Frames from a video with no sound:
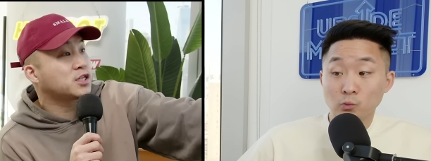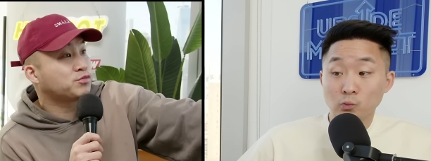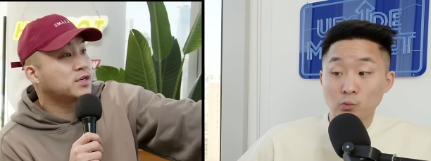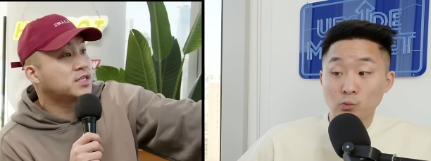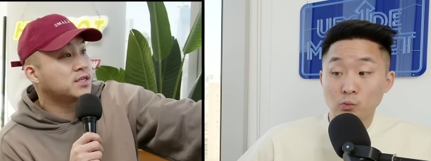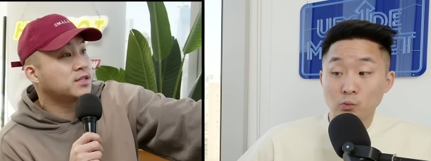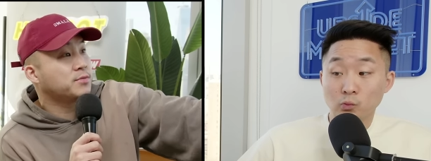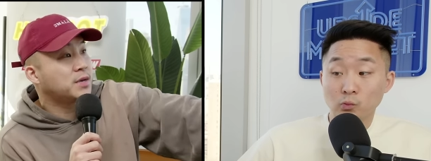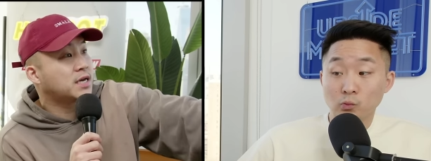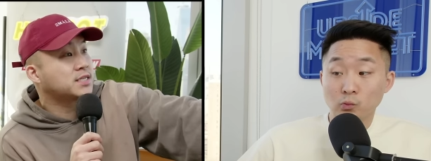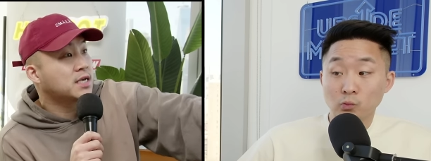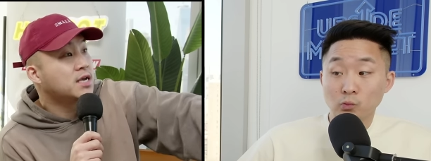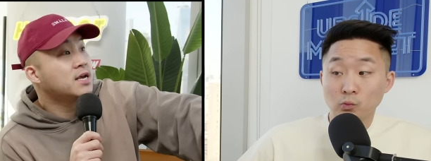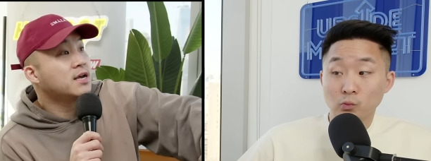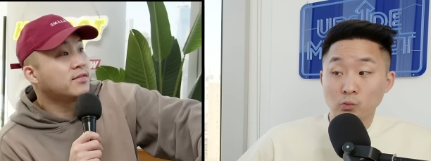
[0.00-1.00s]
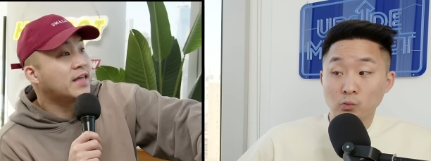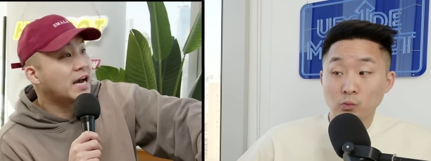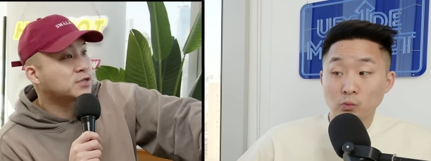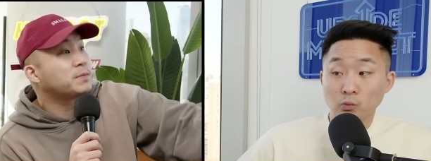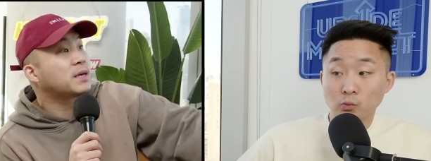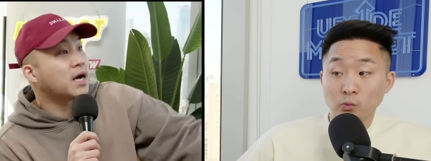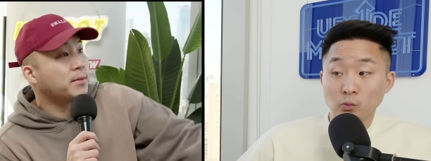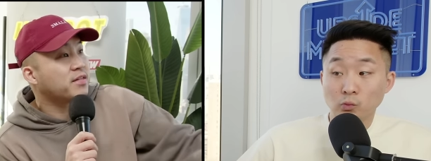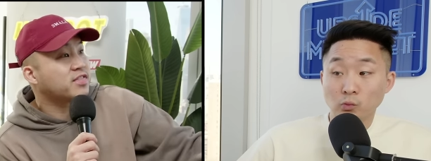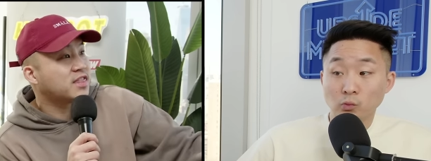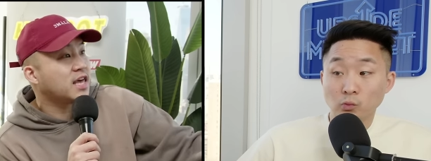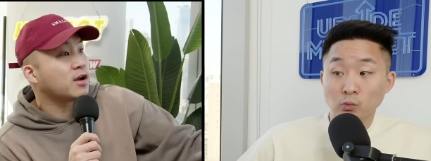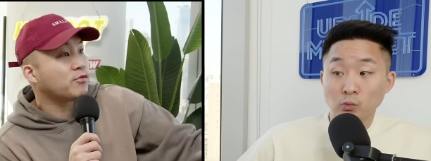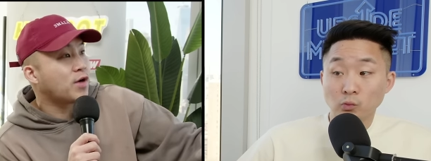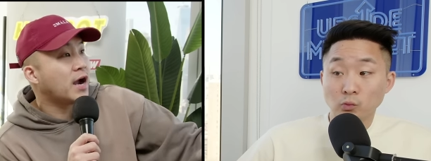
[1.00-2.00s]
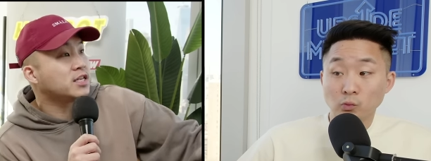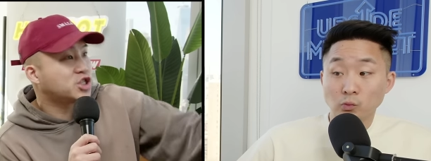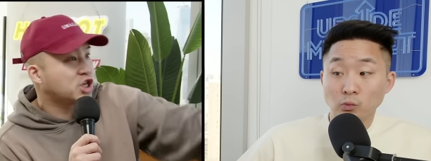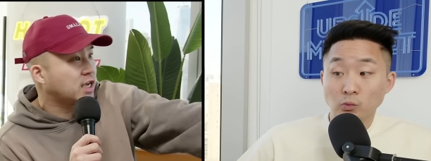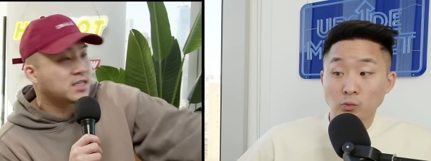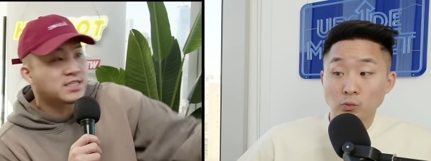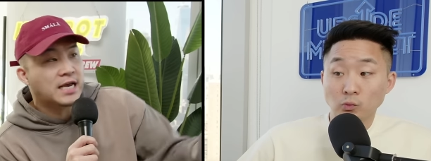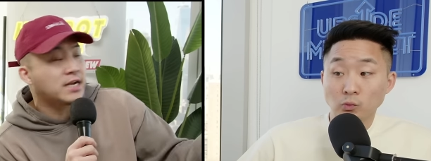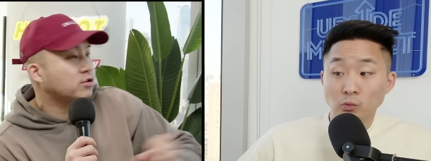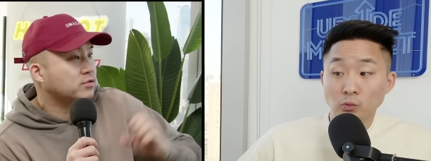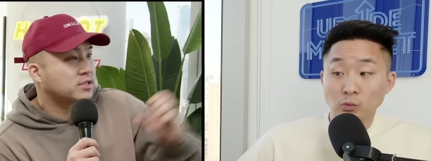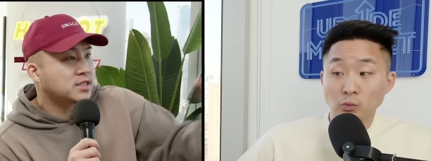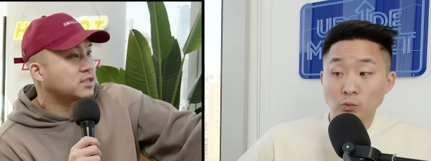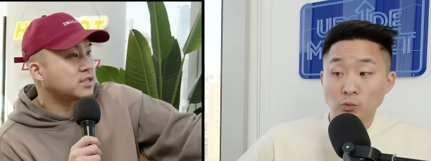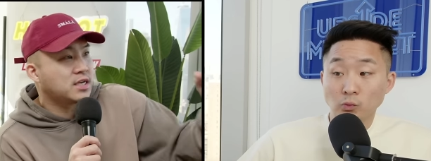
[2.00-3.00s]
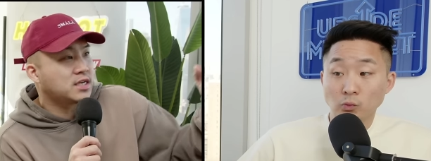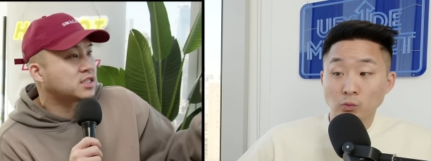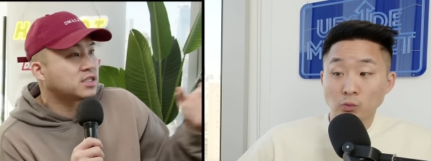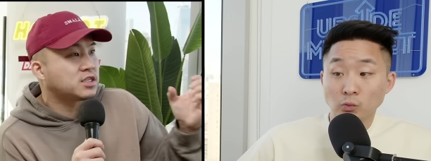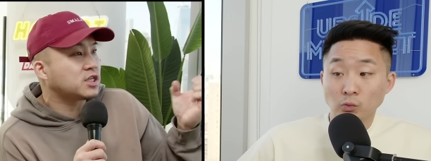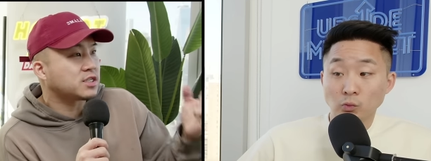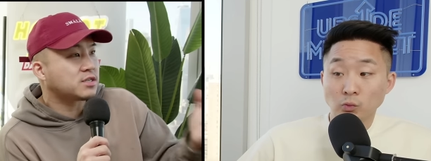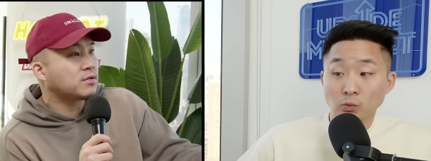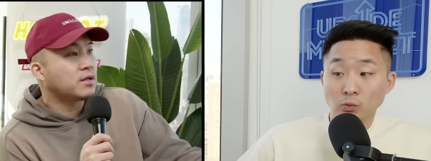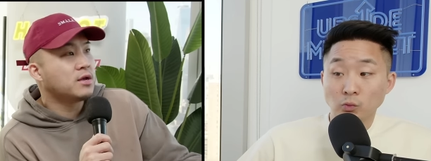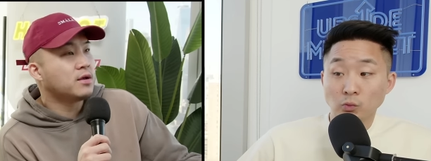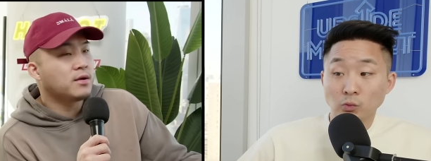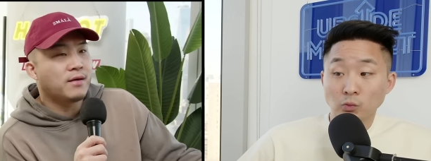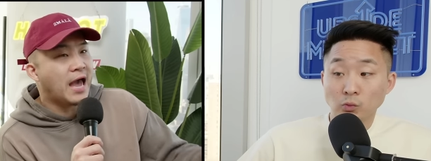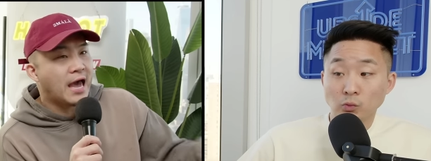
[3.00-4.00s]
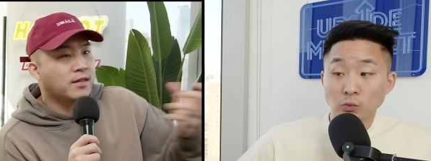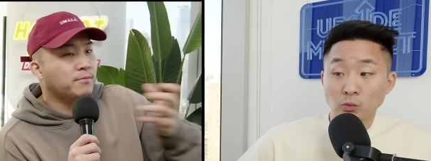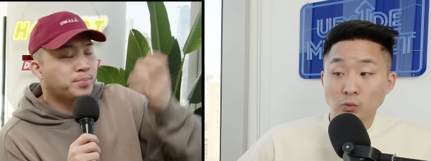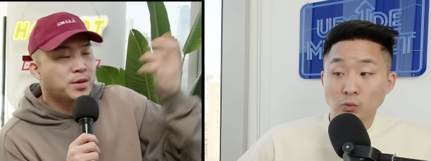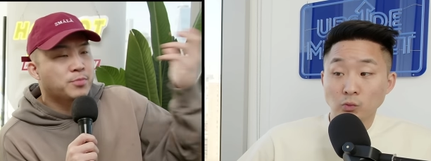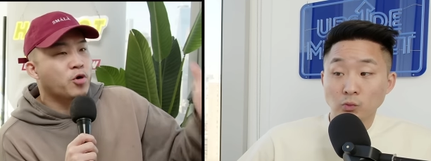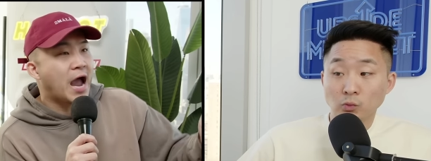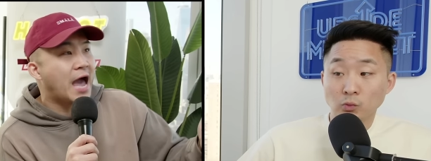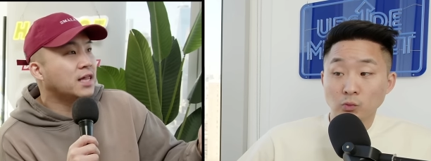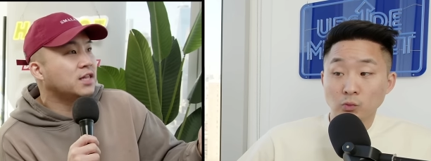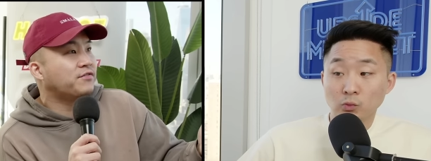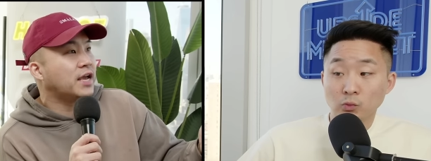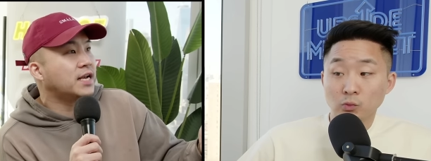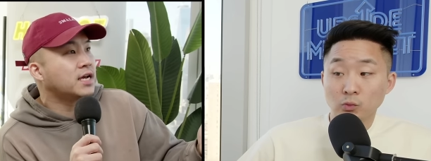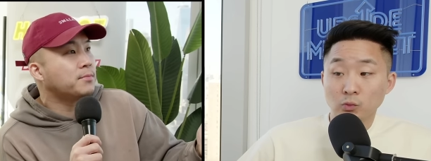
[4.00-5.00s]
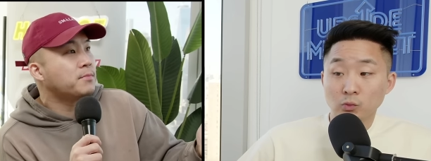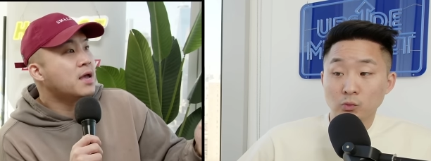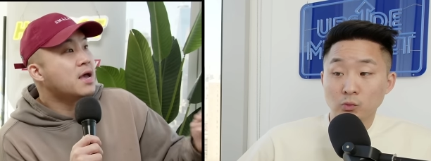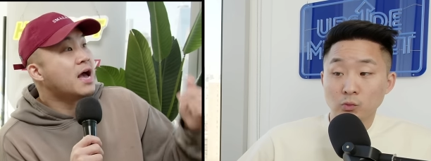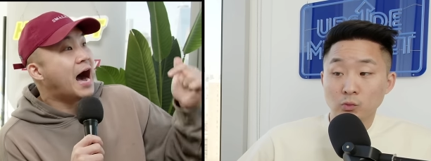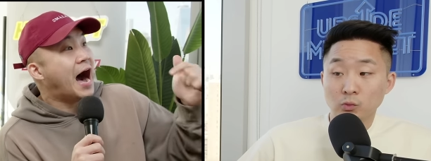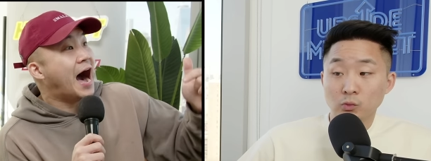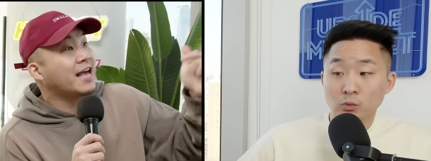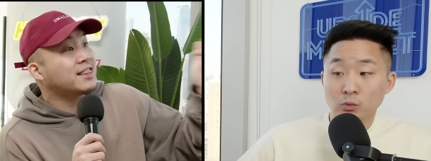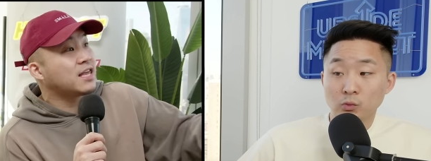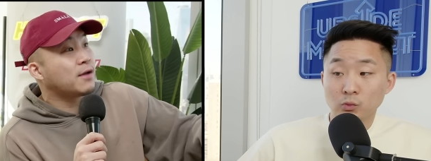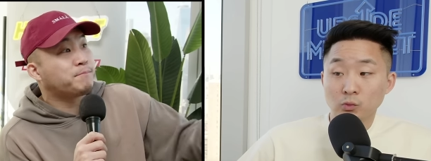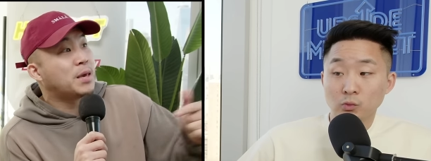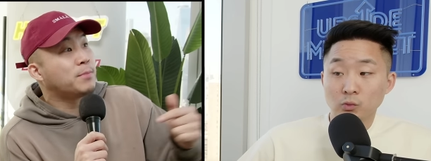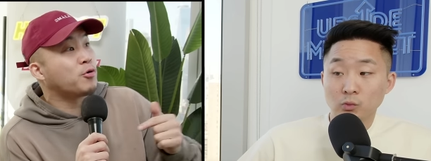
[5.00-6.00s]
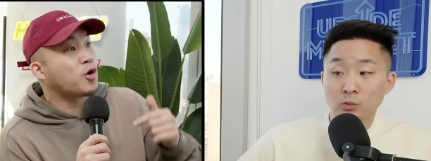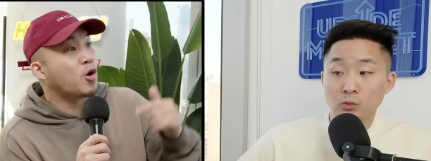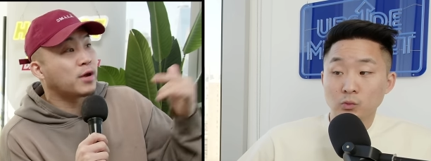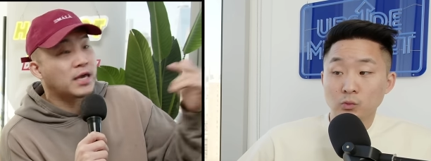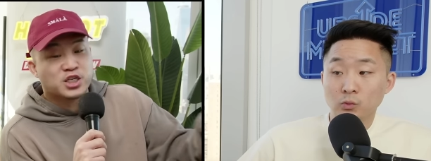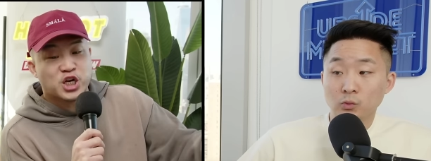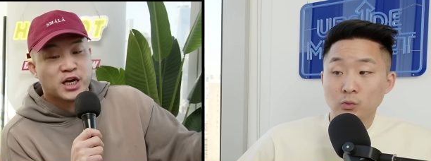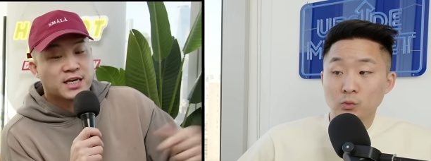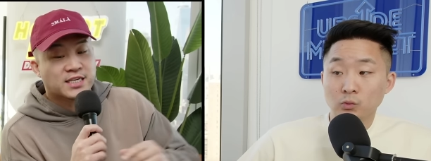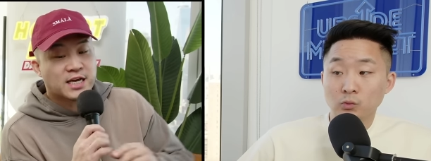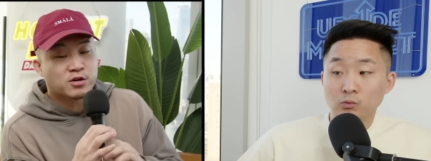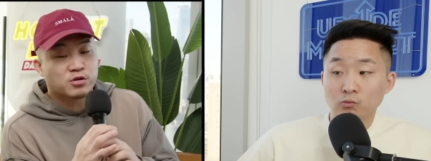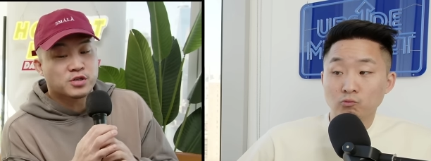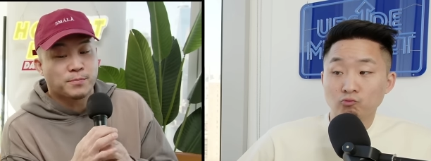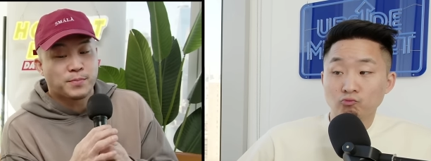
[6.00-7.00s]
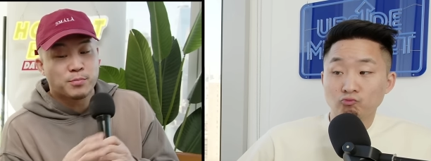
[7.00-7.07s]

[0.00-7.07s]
Speaker 1: recently because that's become a thing, right? Chicken tenders, it's it's just... people are elevating them. I think people go get chicken tenders and people